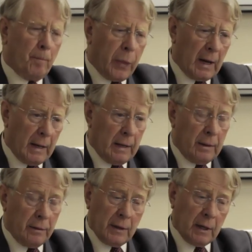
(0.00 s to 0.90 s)

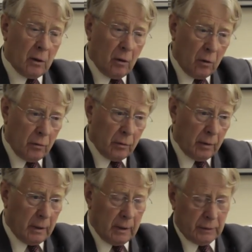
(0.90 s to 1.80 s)
by their
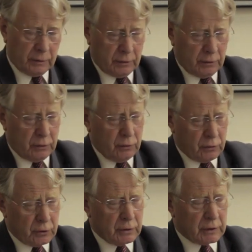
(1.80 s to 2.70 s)
own
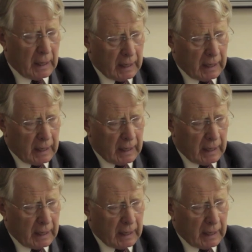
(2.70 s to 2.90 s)
institutions